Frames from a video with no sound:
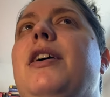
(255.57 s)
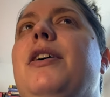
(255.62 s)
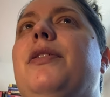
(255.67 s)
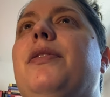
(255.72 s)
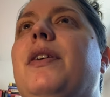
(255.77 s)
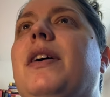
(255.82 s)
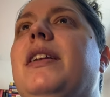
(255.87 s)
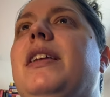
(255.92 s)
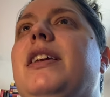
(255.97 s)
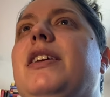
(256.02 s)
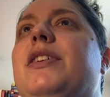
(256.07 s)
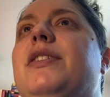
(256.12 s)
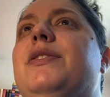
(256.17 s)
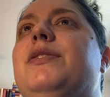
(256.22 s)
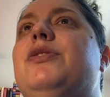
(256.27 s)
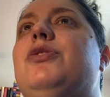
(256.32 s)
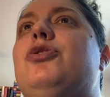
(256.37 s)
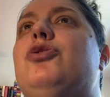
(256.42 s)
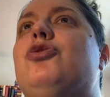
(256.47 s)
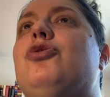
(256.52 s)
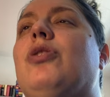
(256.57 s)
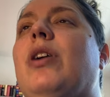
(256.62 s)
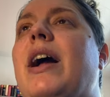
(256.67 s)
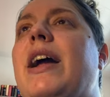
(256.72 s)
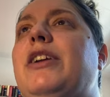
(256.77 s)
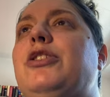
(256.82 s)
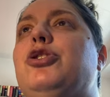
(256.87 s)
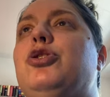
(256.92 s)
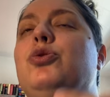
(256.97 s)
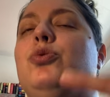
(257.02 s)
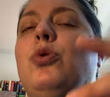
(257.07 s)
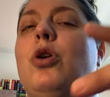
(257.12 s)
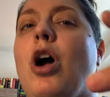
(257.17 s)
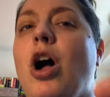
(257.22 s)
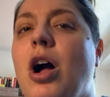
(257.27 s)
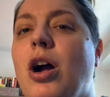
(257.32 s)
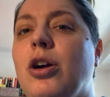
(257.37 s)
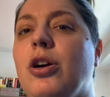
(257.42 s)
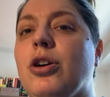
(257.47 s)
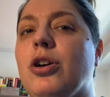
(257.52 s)
that is trying to
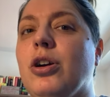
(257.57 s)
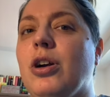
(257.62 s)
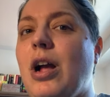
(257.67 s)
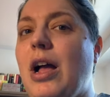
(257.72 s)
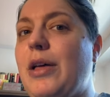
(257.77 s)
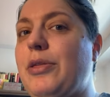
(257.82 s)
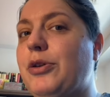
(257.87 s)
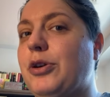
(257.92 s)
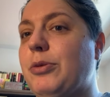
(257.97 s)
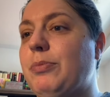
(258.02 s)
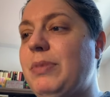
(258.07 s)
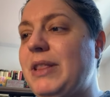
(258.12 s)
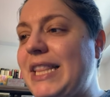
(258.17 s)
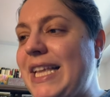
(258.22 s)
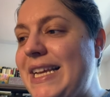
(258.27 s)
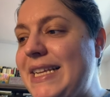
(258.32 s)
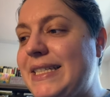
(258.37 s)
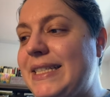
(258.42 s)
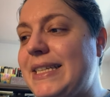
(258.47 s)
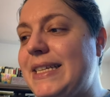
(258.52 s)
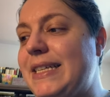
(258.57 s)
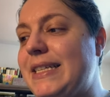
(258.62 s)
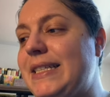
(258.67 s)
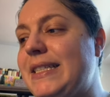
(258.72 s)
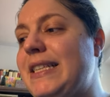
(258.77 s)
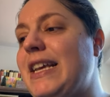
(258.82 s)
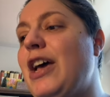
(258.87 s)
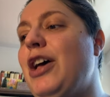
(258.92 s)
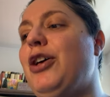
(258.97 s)
conquer other places.